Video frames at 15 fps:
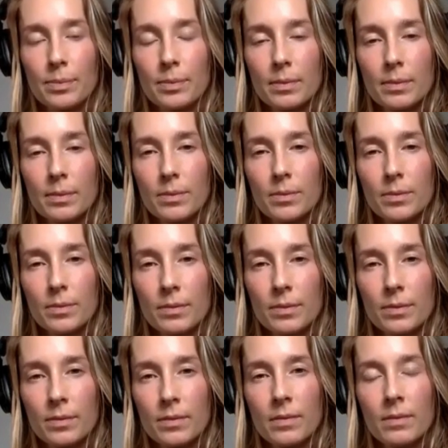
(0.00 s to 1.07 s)

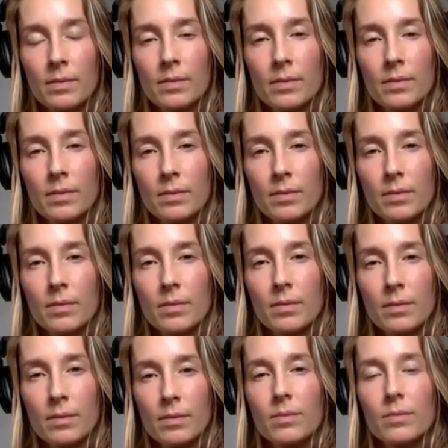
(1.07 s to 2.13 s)

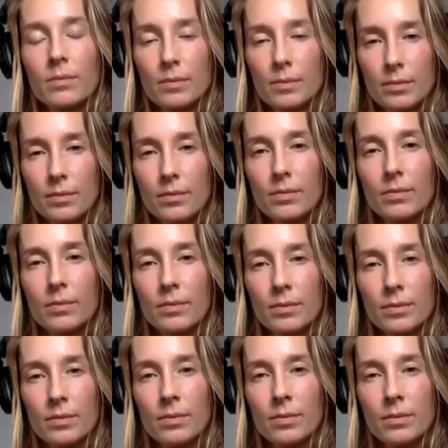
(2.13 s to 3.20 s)

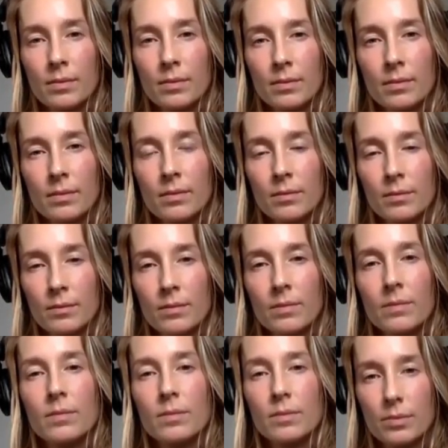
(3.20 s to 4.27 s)

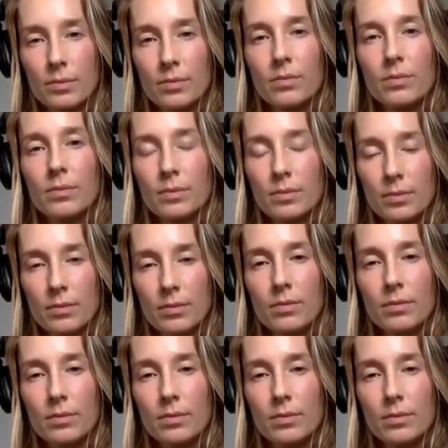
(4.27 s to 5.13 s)
No words are spoken by the person on screen.